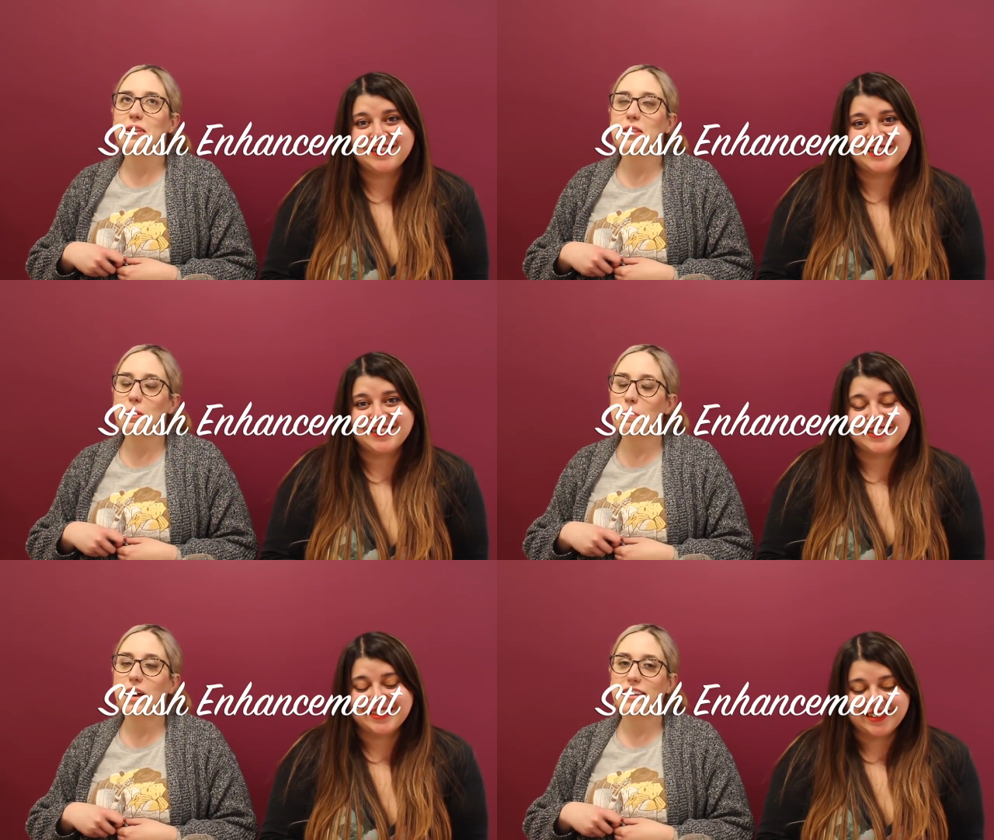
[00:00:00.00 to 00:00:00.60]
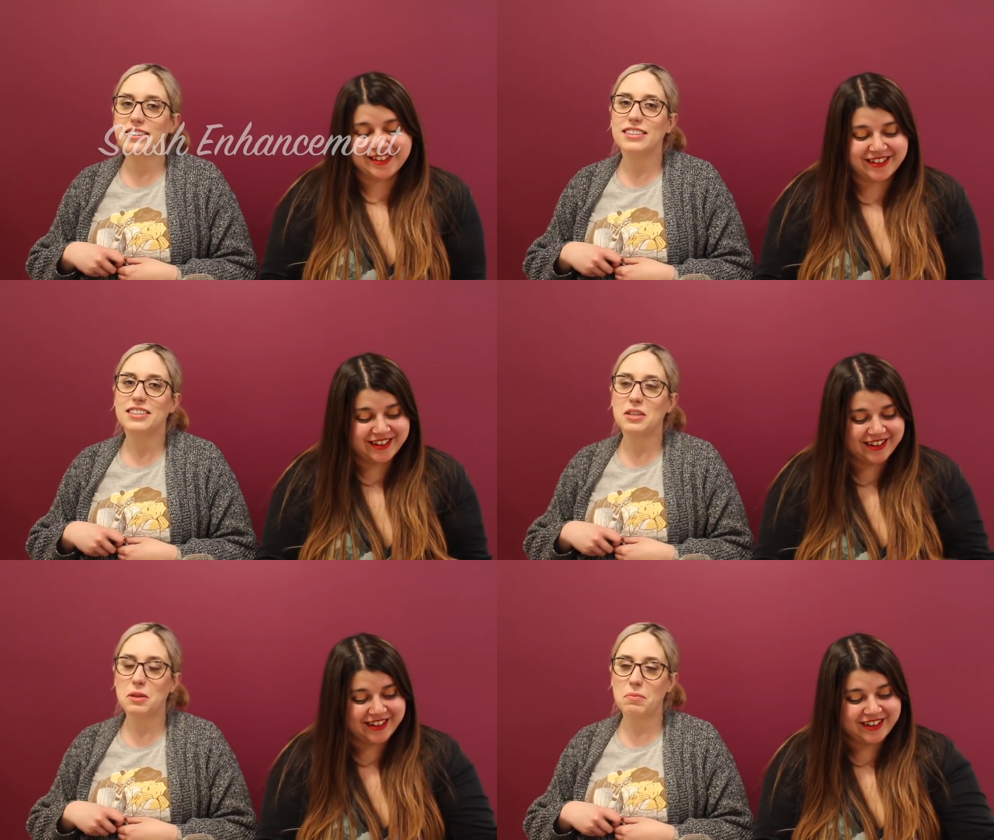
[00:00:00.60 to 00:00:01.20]
Speaker 1: decisions. The
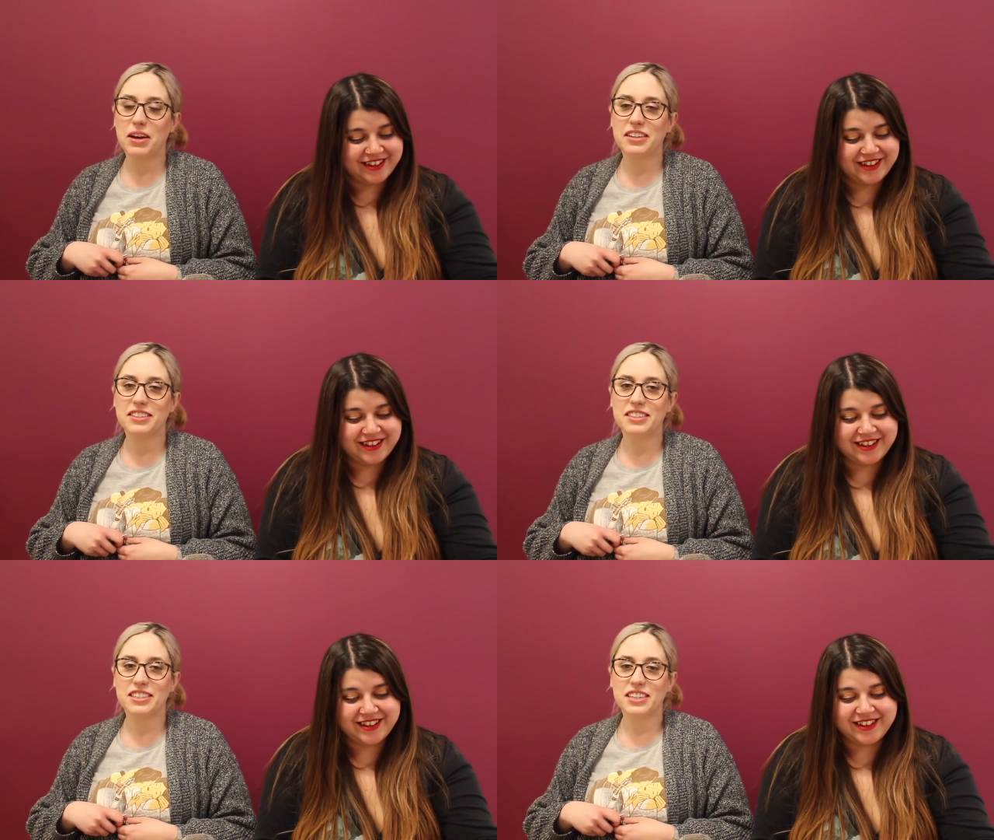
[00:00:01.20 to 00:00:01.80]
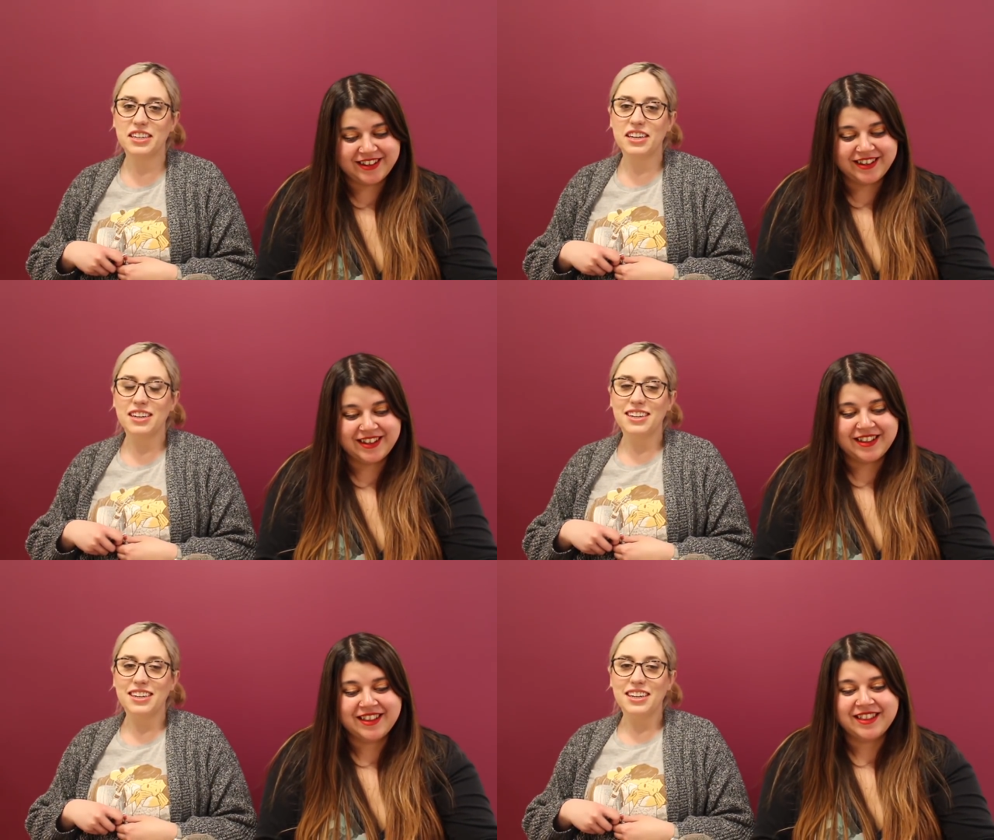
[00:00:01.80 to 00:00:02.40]
best. The best.
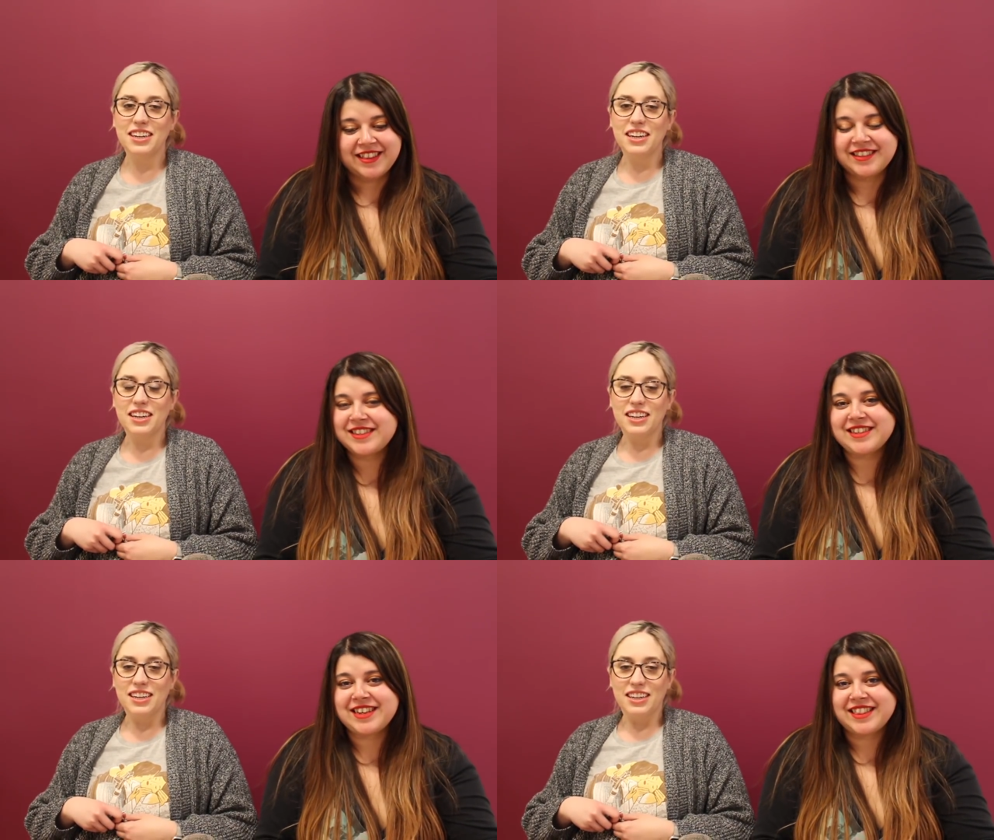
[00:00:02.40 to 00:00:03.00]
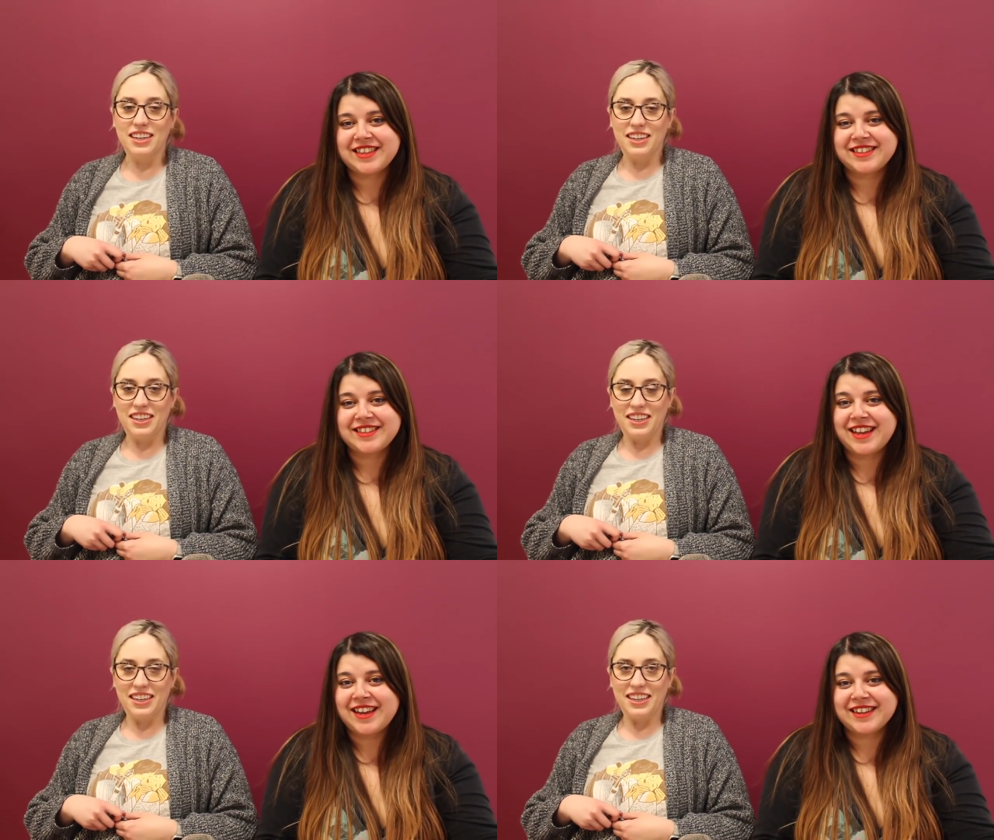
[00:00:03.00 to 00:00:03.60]
Speaker 2: This is like the
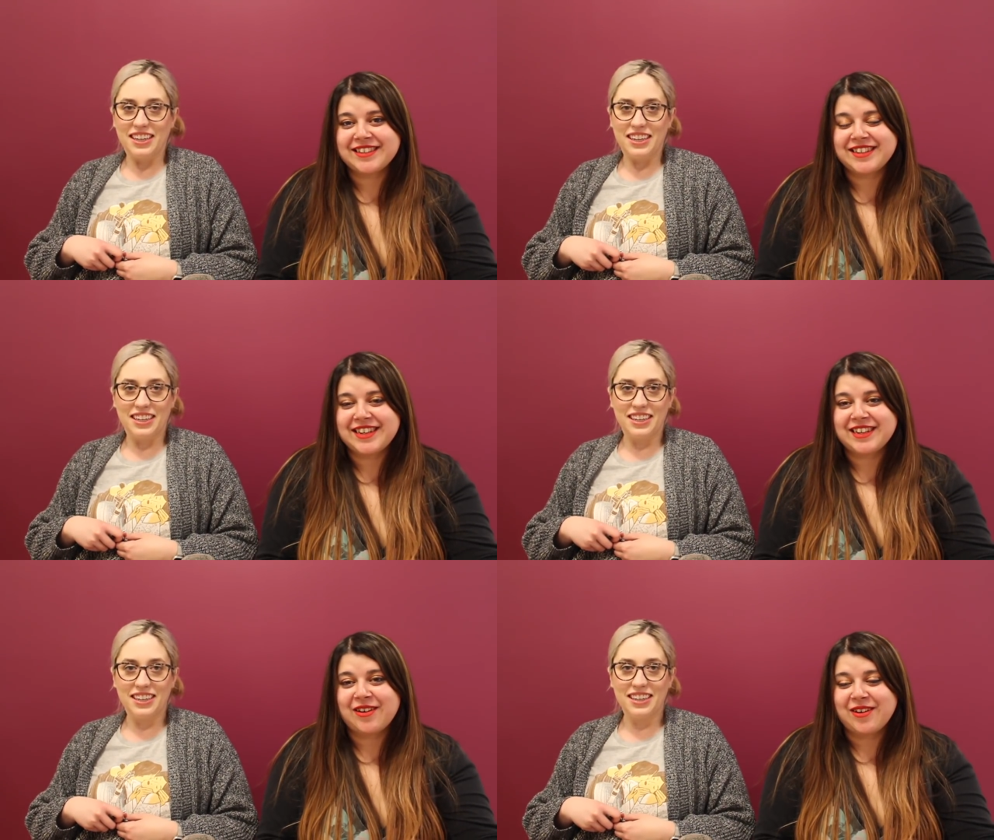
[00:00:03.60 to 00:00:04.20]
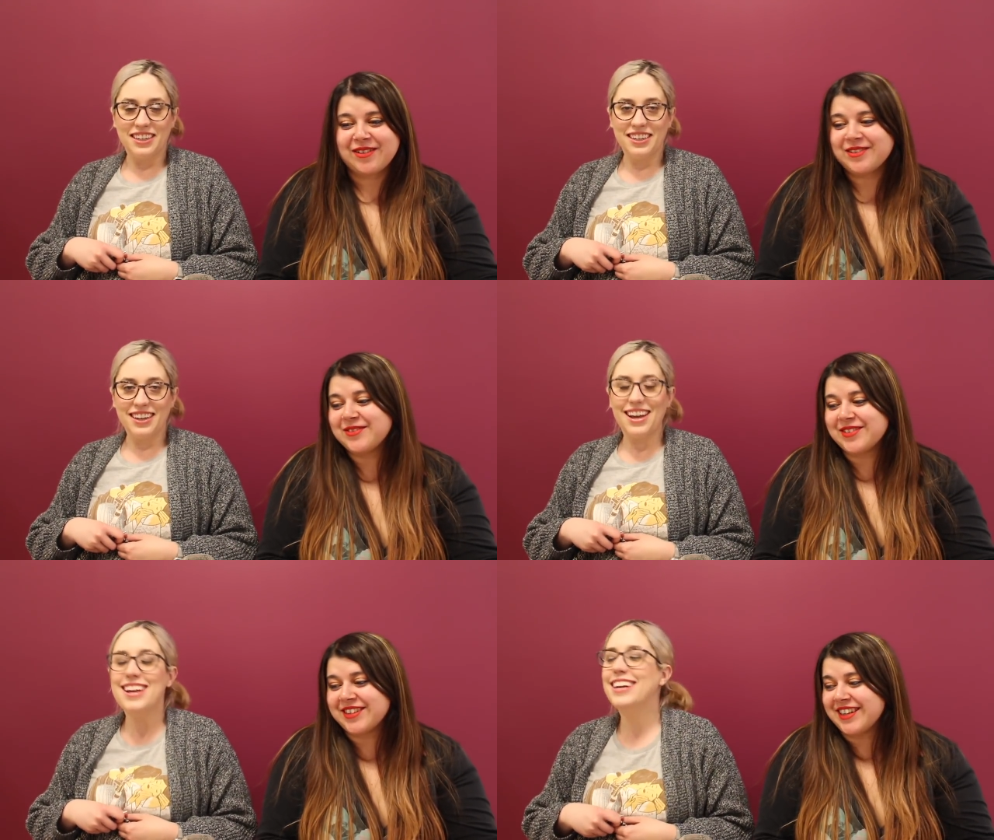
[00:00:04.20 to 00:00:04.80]
sock snake all
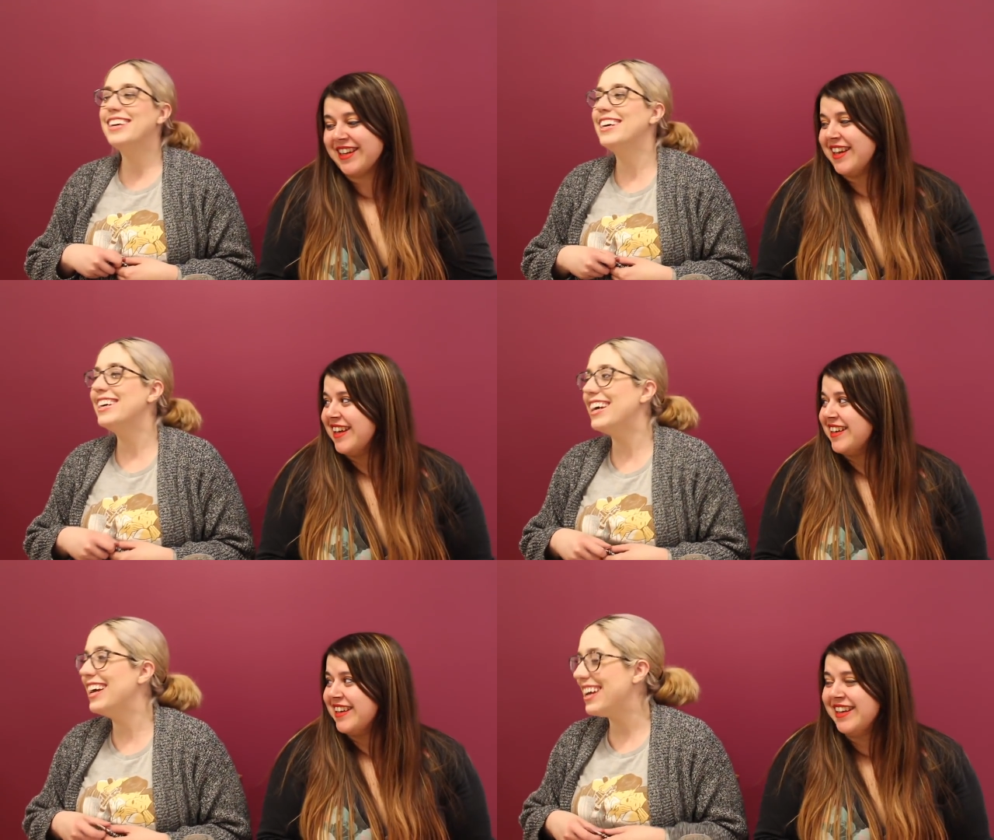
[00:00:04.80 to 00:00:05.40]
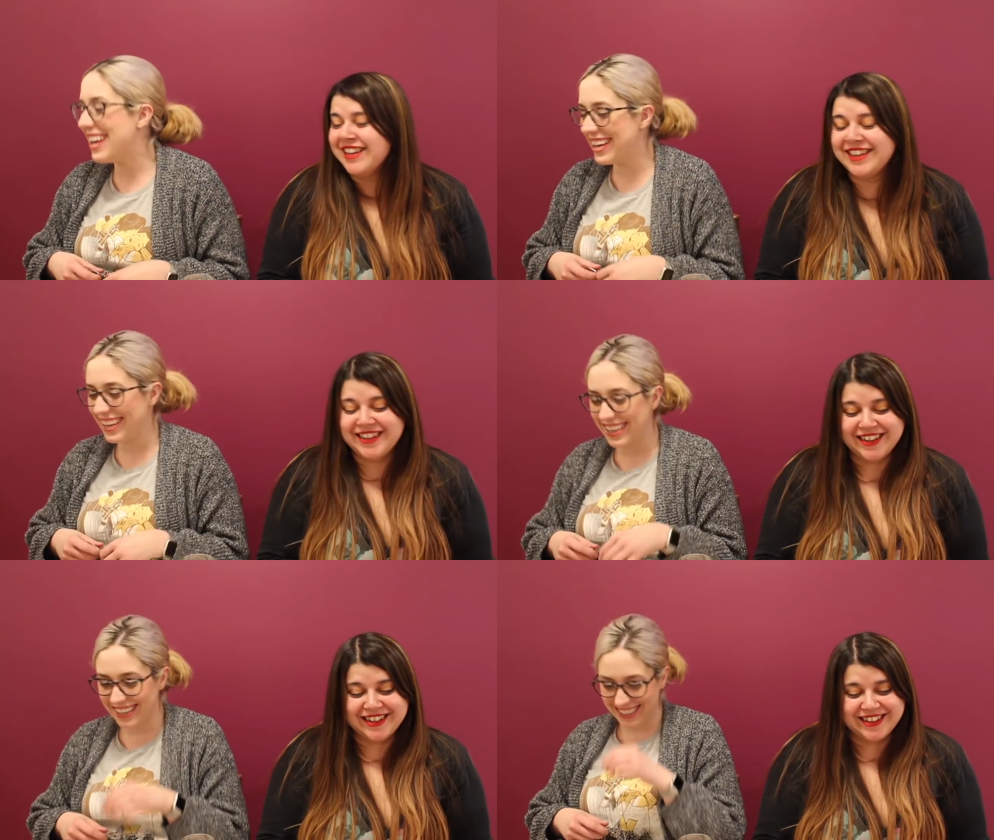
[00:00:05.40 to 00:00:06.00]
over
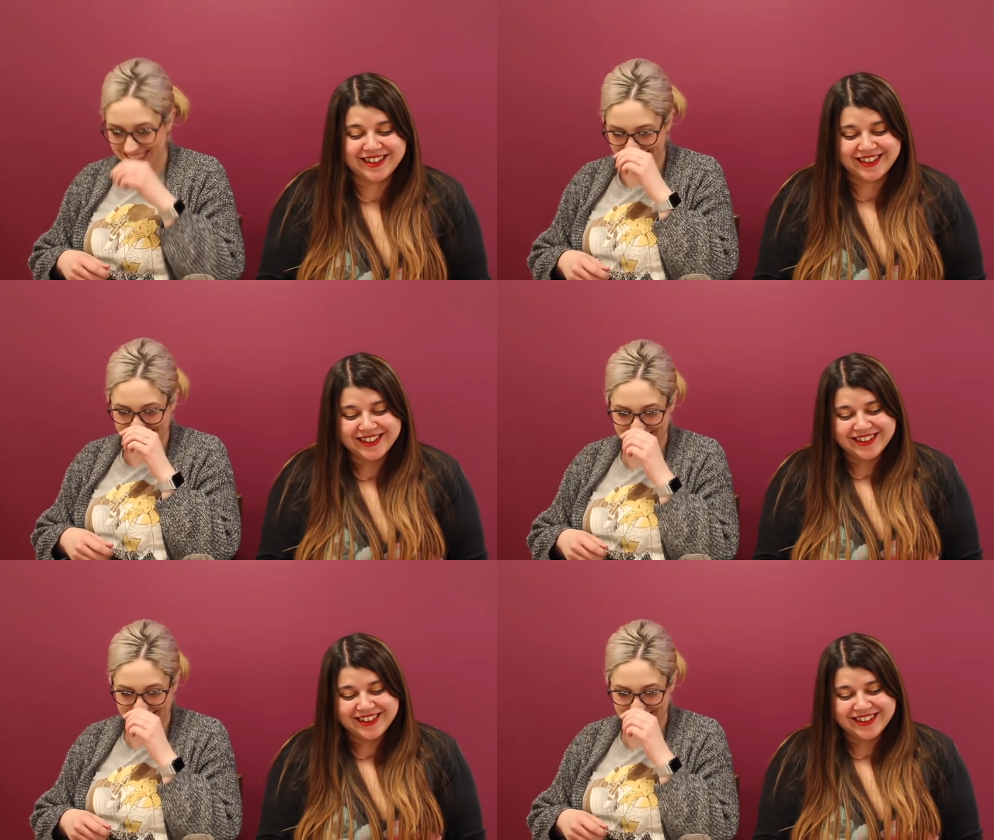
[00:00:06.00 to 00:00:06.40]
again.